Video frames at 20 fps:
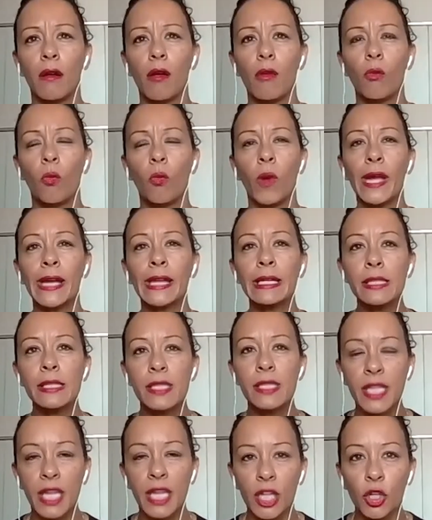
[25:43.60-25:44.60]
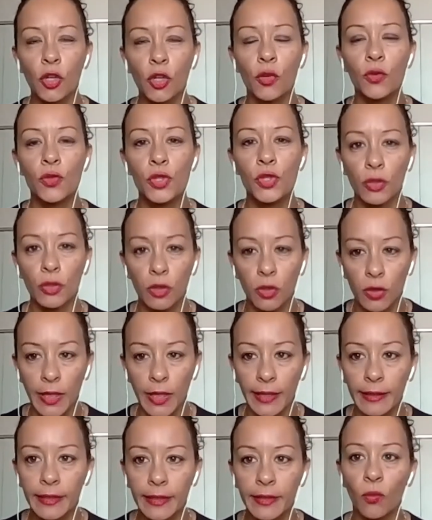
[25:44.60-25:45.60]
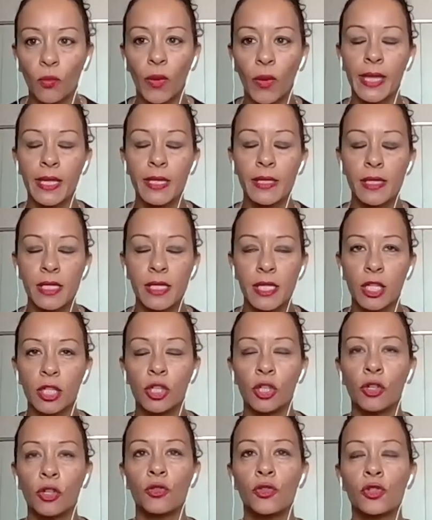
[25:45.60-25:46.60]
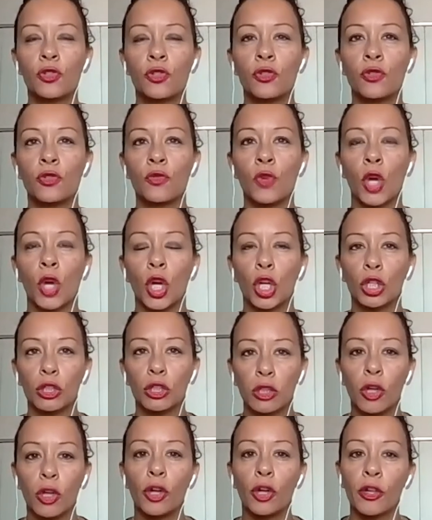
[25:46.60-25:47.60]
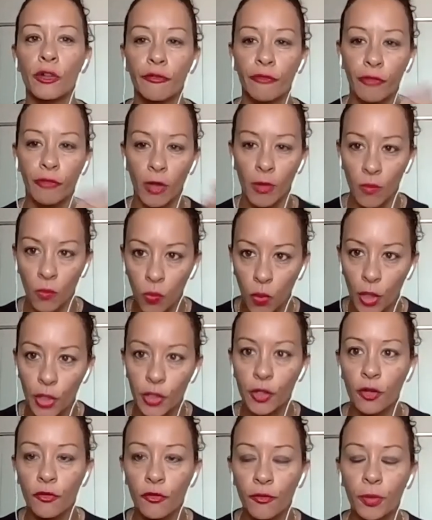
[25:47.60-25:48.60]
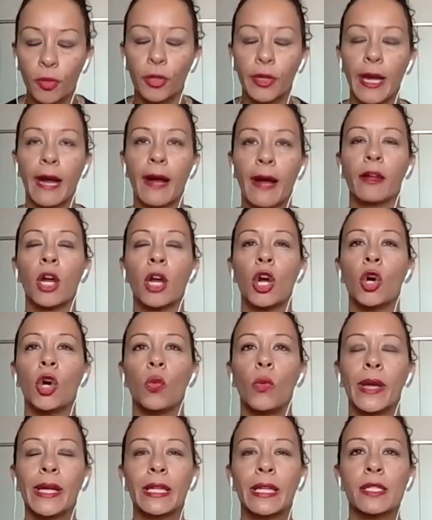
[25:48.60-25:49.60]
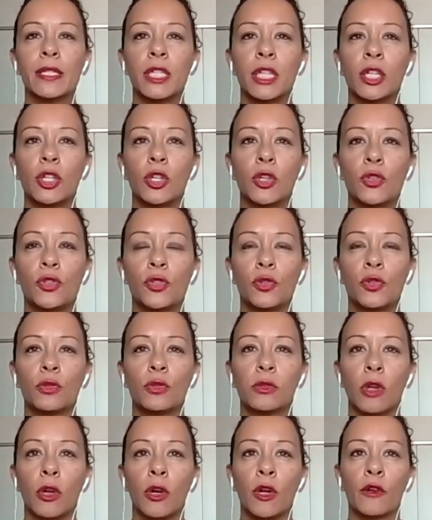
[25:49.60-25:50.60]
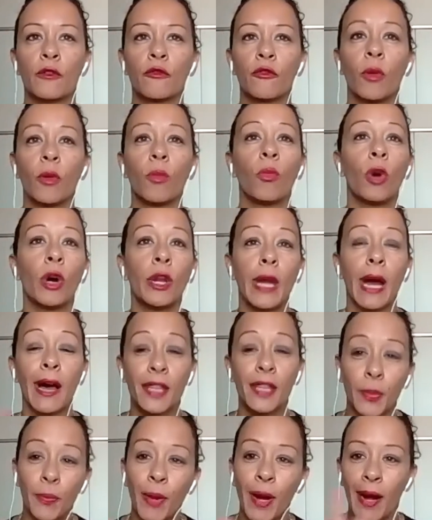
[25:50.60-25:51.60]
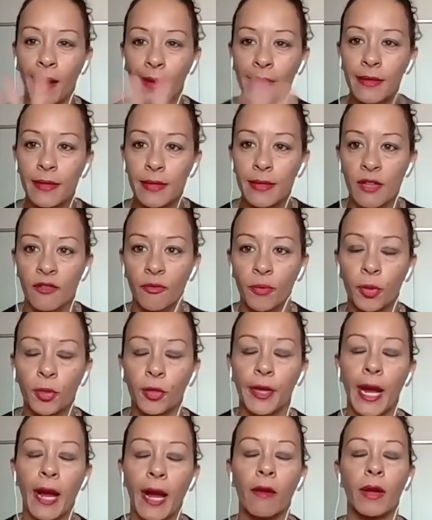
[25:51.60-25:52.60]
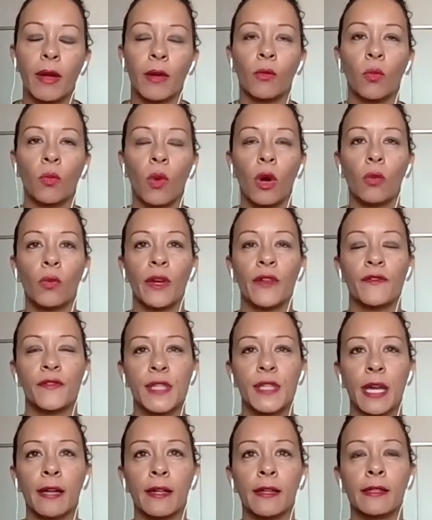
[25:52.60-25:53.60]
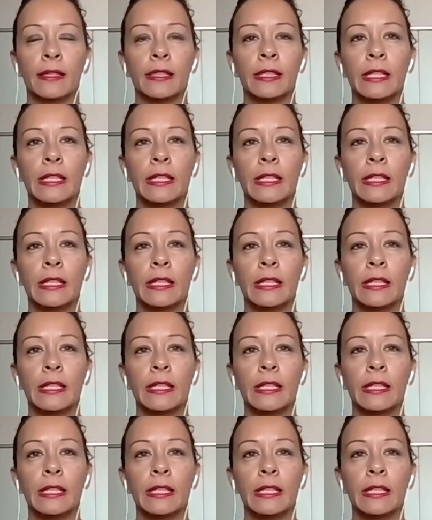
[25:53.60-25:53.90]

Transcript: we continue to look at it. We continue to learn from what you've put out. We continue to learn from what other partners have put out. And what we've done